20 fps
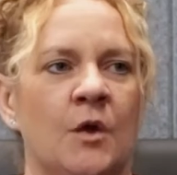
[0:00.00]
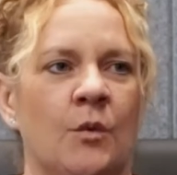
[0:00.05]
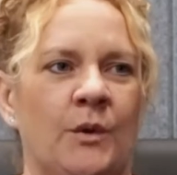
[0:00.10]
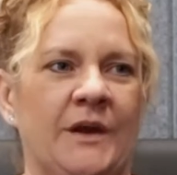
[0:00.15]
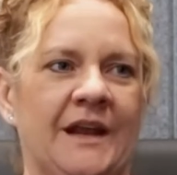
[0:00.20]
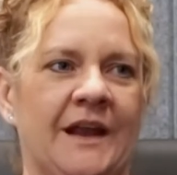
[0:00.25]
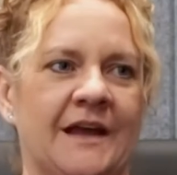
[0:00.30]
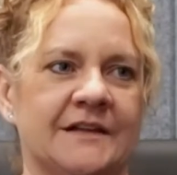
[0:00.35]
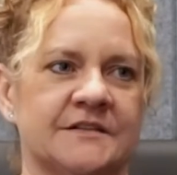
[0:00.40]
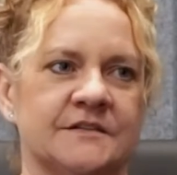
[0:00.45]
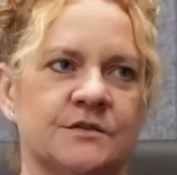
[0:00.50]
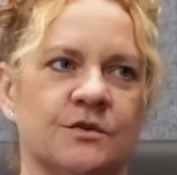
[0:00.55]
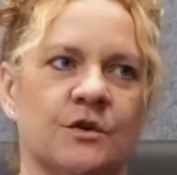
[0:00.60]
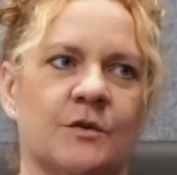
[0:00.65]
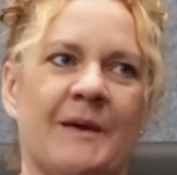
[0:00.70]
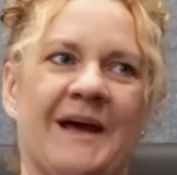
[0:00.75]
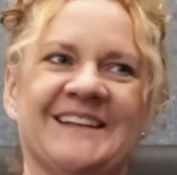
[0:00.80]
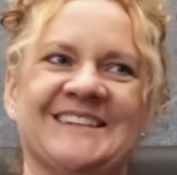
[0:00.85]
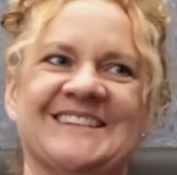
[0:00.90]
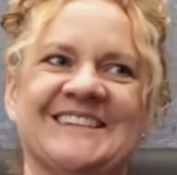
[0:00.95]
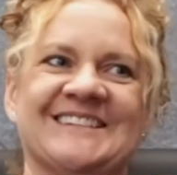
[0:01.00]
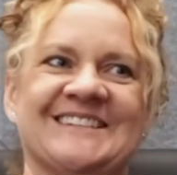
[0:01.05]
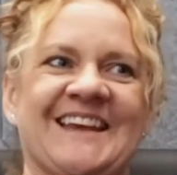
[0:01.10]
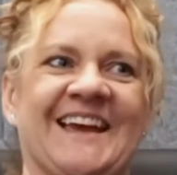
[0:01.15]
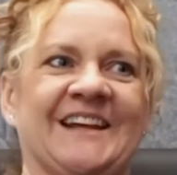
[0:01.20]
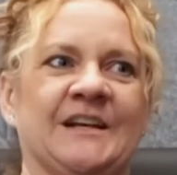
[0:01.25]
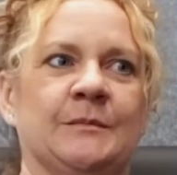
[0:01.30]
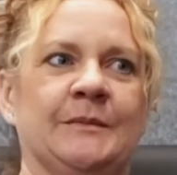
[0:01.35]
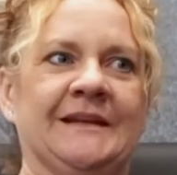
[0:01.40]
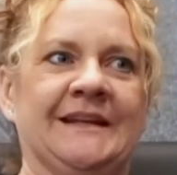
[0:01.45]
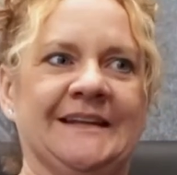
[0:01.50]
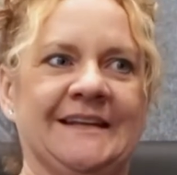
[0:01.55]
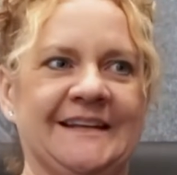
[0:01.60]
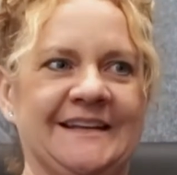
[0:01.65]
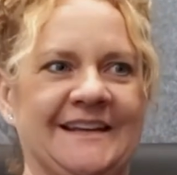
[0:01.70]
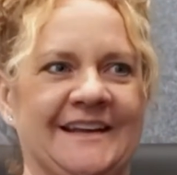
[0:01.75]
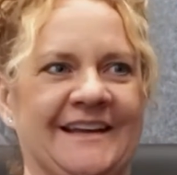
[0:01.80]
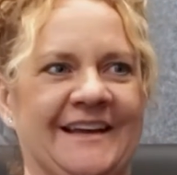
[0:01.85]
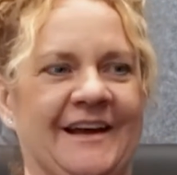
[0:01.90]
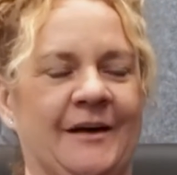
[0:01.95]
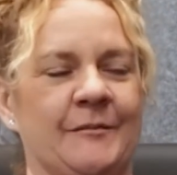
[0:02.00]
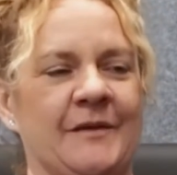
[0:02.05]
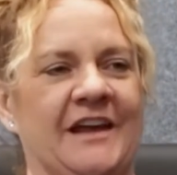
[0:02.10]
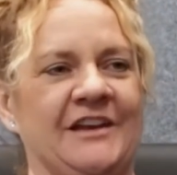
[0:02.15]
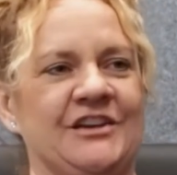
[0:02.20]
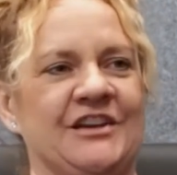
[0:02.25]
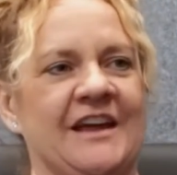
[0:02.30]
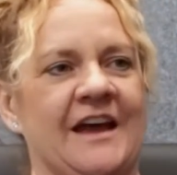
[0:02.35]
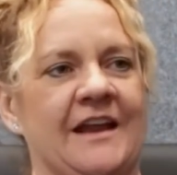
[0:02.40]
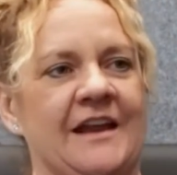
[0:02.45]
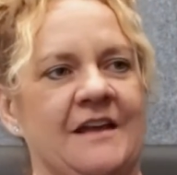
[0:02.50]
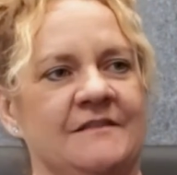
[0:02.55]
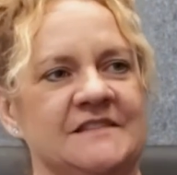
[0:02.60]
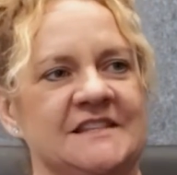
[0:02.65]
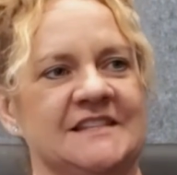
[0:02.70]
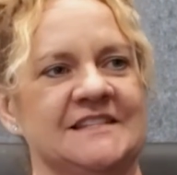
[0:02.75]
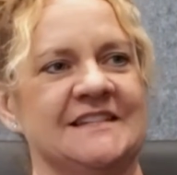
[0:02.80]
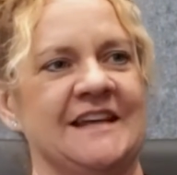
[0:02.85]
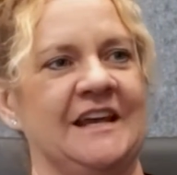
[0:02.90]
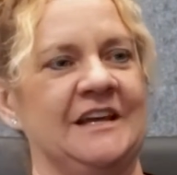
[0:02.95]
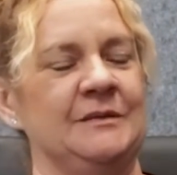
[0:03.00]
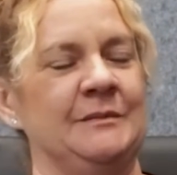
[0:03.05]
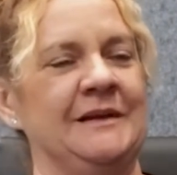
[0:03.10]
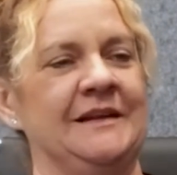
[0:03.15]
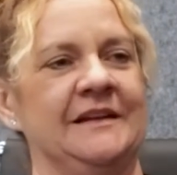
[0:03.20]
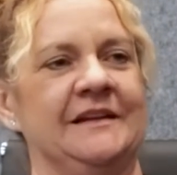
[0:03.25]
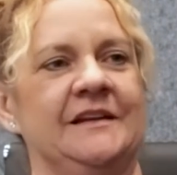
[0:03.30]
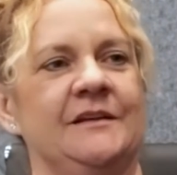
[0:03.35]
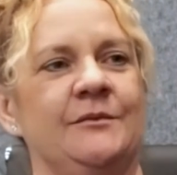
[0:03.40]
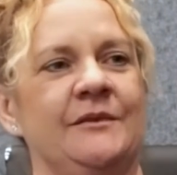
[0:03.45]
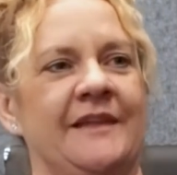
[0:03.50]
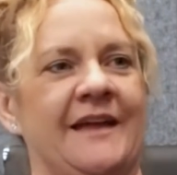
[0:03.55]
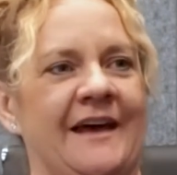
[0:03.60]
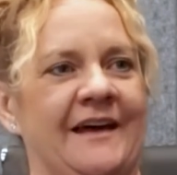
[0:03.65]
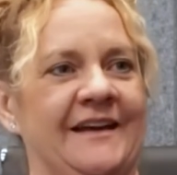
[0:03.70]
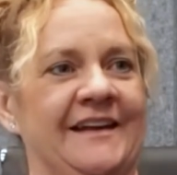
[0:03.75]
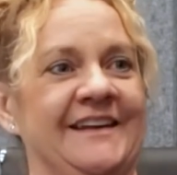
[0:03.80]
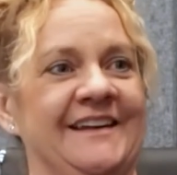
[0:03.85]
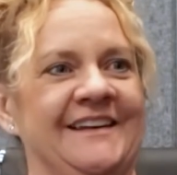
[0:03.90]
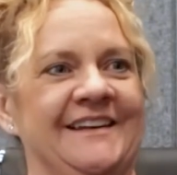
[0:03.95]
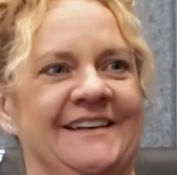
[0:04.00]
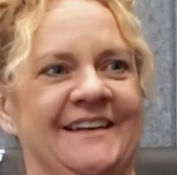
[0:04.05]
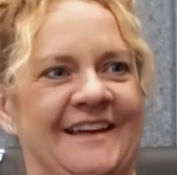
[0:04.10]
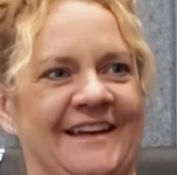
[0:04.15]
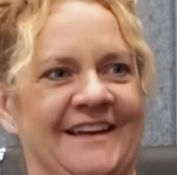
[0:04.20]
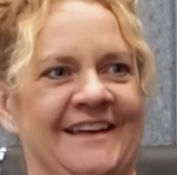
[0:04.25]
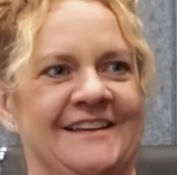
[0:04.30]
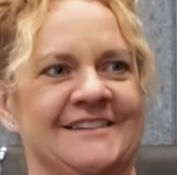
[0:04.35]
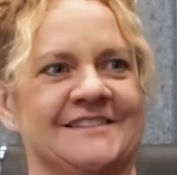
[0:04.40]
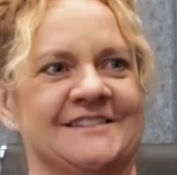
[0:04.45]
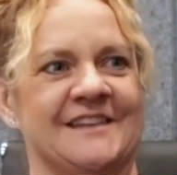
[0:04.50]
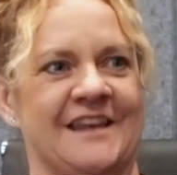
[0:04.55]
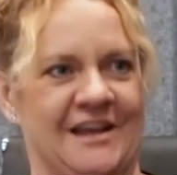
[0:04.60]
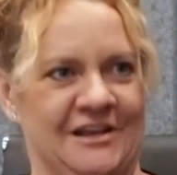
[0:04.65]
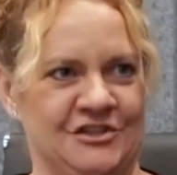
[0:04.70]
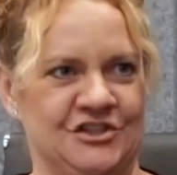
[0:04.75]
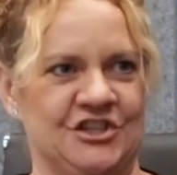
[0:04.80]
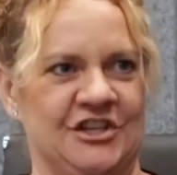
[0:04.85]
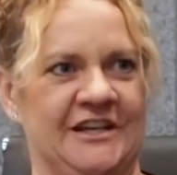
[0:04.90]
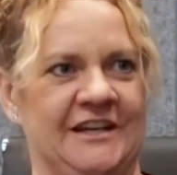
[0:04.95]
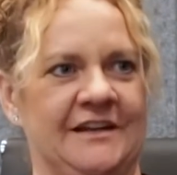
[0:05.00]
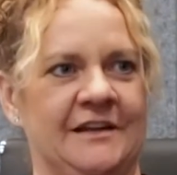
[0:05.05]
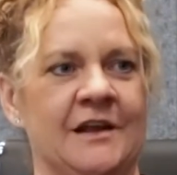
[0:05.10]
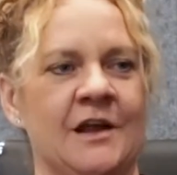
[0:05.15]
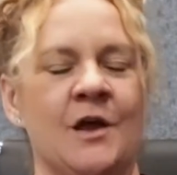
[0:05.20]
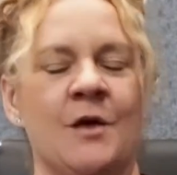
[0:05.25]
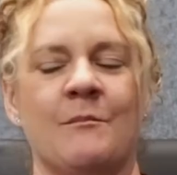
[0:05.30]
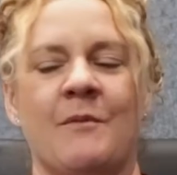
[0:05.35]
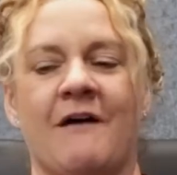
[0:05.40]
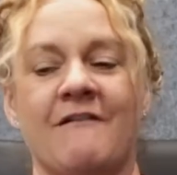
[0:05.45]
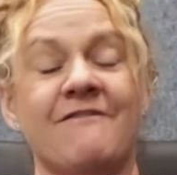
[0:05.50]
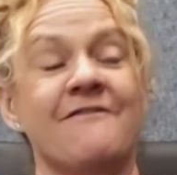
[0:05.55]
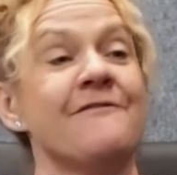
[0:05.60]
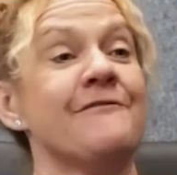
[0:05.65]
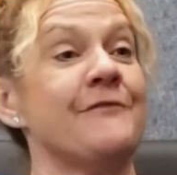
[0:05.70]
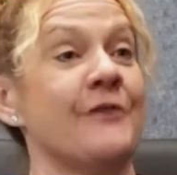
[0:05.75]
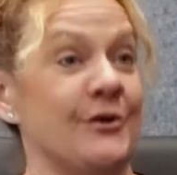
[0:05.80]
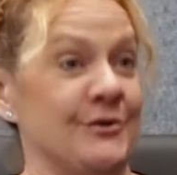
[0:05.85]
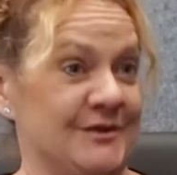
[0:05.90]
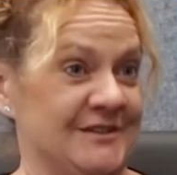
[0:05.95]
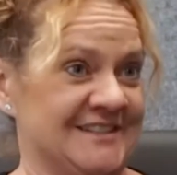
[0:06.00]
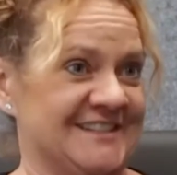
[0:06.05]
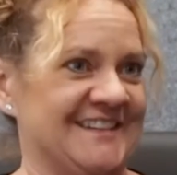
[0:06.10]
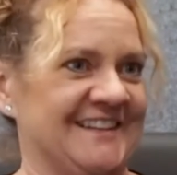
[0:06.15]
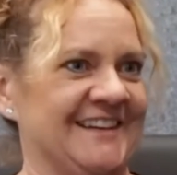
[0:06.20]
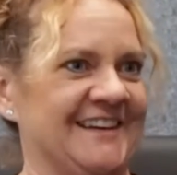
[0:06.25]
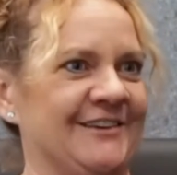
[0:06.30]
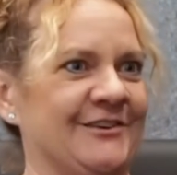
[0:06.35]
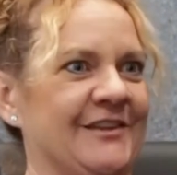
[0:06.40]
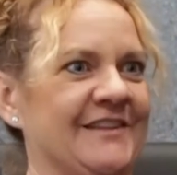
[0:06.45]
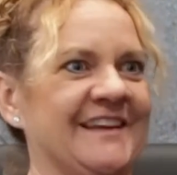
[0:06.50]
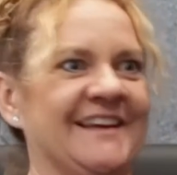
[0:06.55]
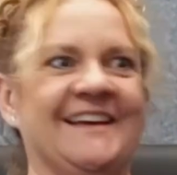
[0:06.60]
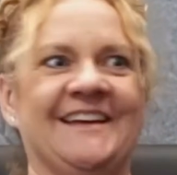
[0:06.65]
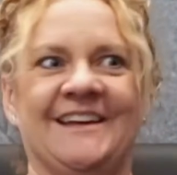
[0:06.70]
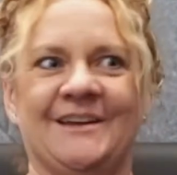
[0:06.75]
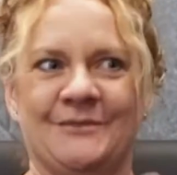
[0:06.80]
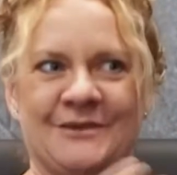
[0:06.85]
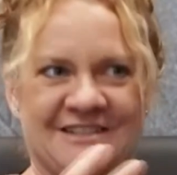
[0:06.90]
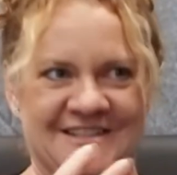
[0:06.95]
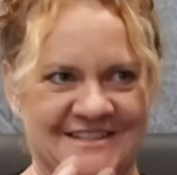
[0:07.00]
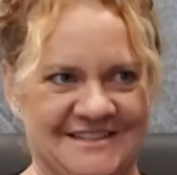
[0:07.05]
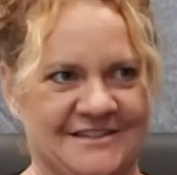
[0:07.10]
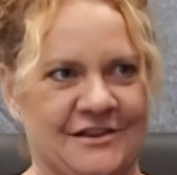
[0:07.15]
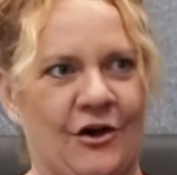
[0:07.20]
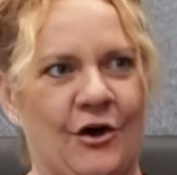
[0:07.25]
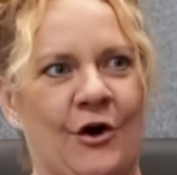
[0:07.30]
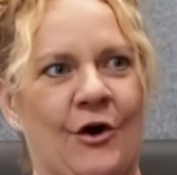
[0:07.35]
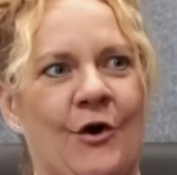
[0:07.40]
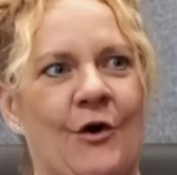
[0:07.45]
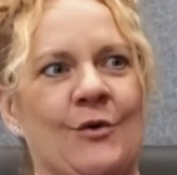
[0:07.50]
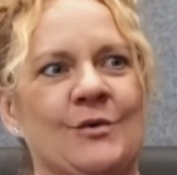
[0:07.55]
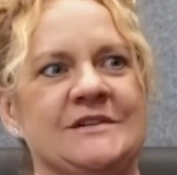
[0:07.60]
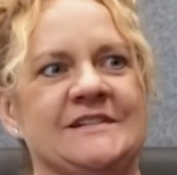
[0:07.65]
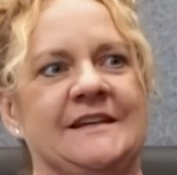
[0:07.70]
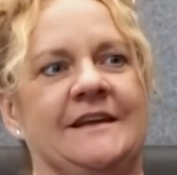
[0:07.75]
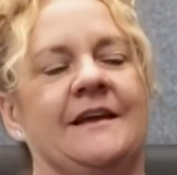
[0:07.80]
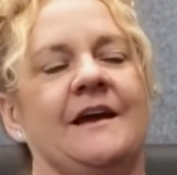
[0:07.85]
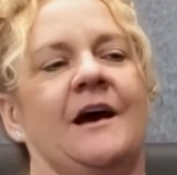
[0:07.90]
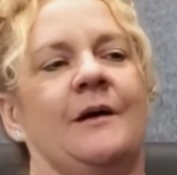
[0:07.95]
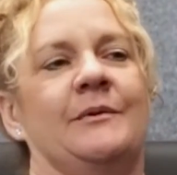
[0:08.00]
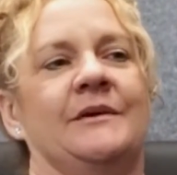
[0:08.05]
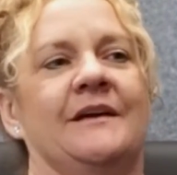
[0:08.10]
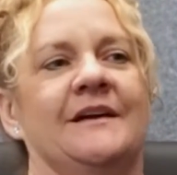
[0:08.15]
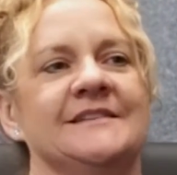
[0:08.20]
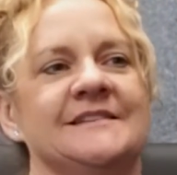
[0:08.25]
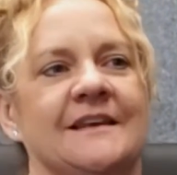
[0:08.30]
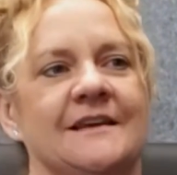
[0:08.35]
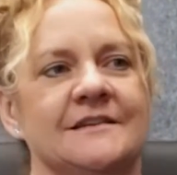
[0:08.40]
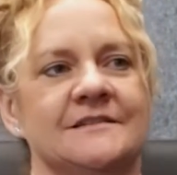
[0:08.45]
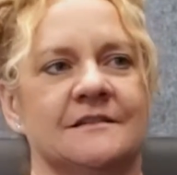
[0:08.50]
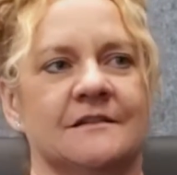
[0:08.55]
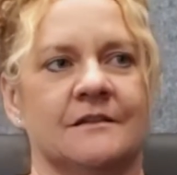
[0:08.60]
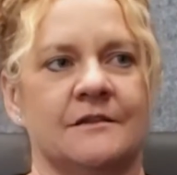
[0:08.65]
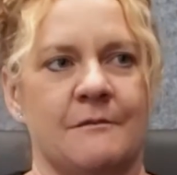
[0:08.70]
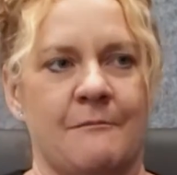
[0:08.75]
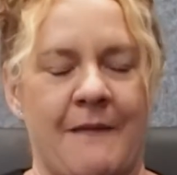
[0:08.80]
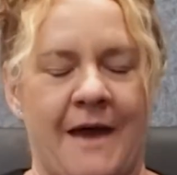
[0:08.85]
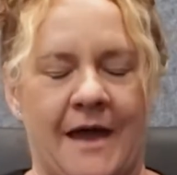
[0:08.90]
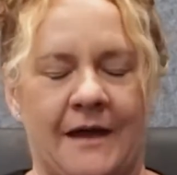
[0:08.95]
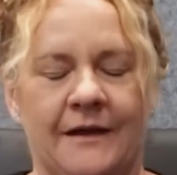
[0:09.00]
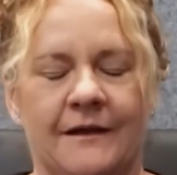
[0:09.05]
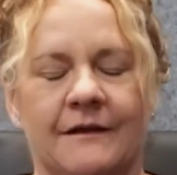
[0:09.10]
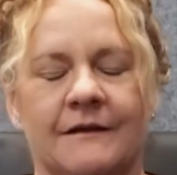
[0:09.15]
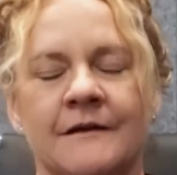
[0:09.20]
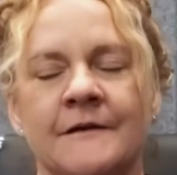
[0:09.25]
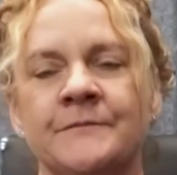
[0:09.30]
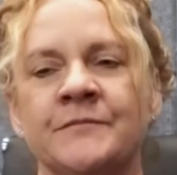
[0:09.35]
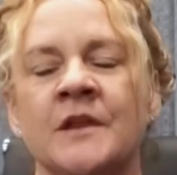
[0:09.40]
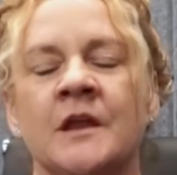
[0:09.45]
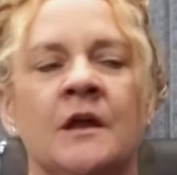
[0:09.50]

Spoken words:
we like to talk about sustainability, and you can't have sustainability without E, S and G, but focusing in on the E, which is the whole decarbonisation thematic.